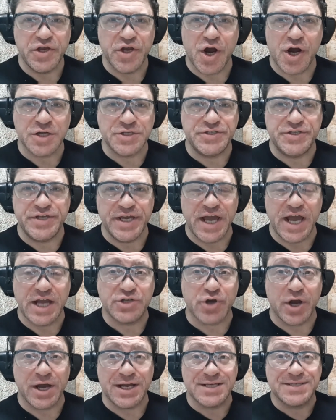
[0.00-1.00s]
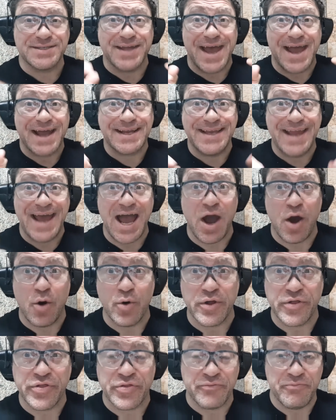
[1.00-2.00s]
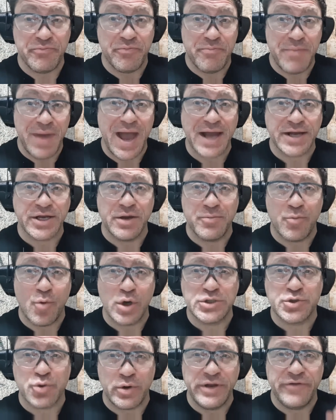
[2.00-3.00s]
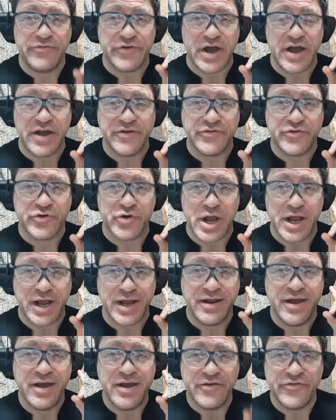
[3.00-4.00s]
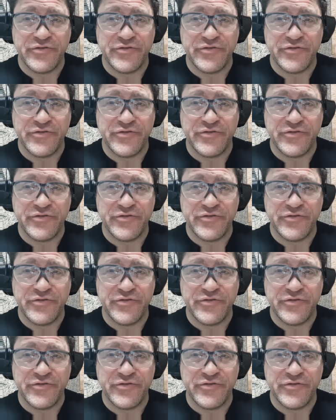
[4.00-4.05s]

yards DA trying to stack now with Magnum 125 grain